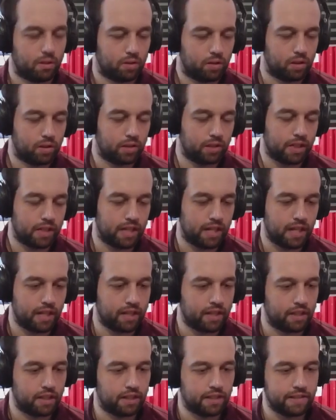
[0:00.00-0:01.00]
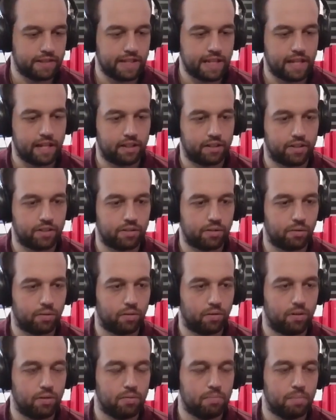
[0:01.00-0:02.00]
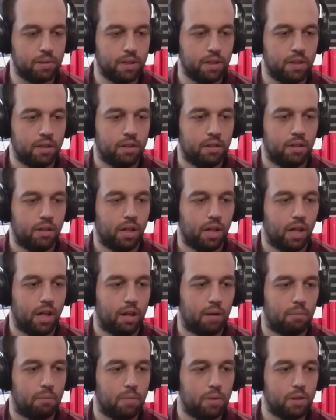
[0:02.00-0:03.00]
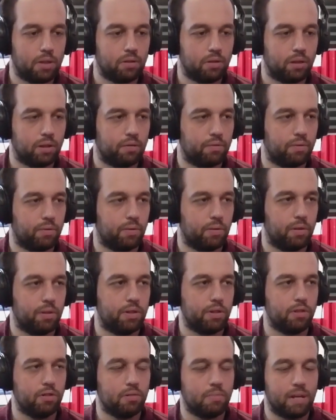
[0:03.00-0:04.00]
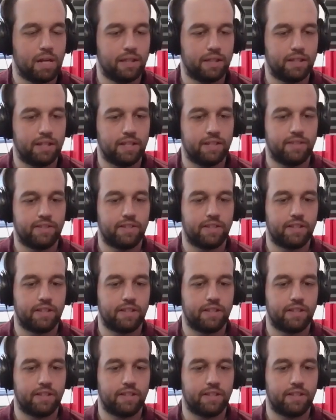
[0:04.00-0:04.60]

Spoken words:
clearly a talented group. What are you looking forward to about this